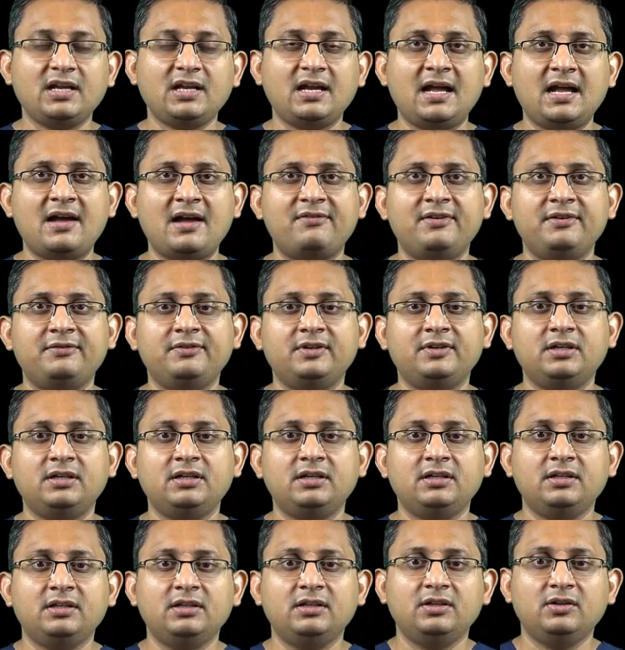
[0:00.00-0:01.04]

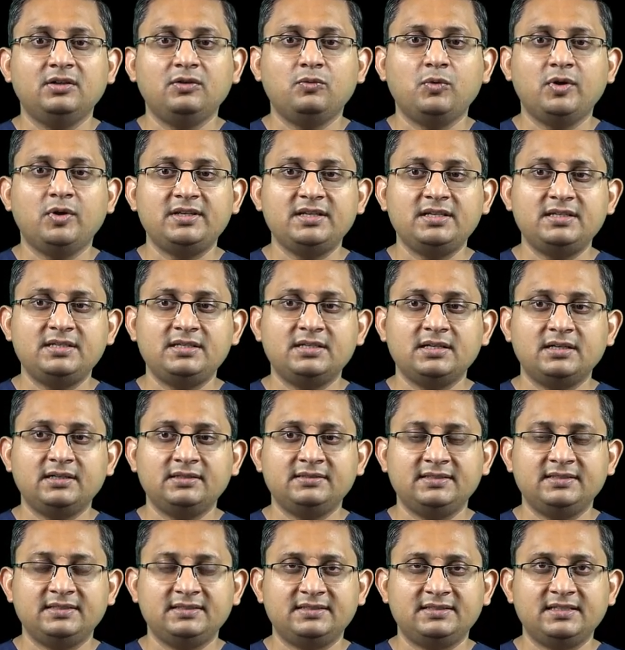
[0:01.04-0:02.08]
However, what it
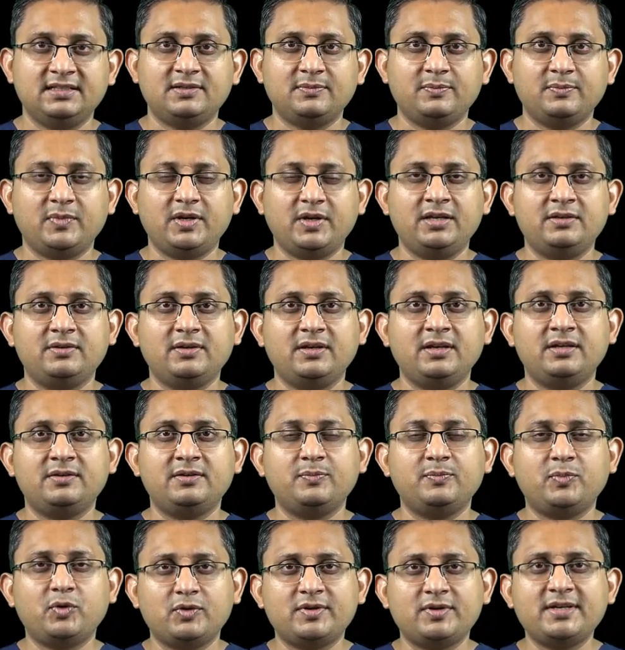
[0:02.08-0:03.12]
does is it
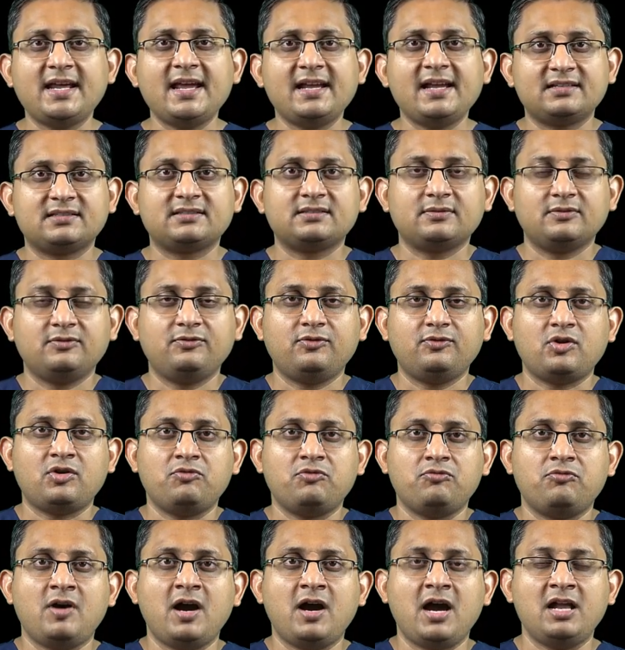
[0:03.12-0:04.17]
protects for a
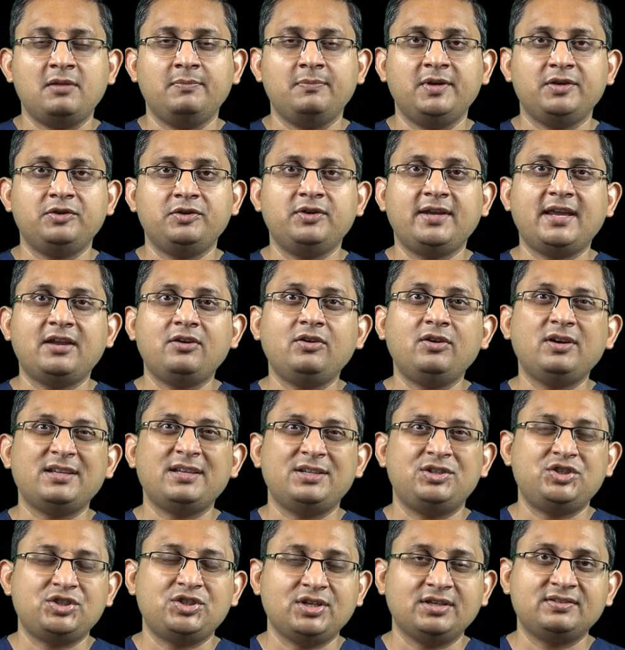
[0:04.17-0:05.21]
while, but you cannot
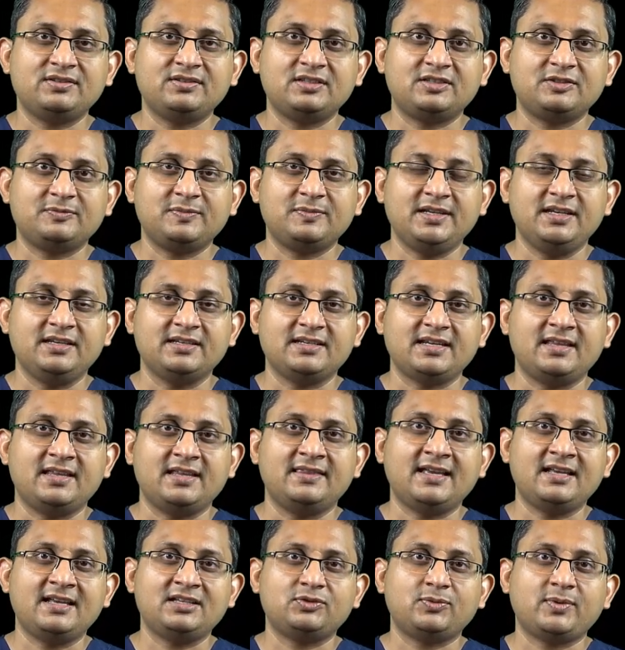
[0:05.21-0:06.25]
adjust the splint,
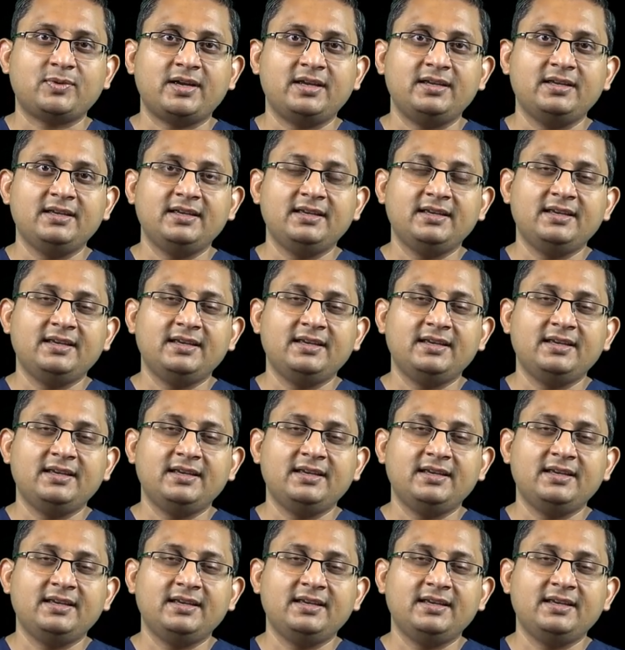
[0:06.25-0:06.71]
and that's why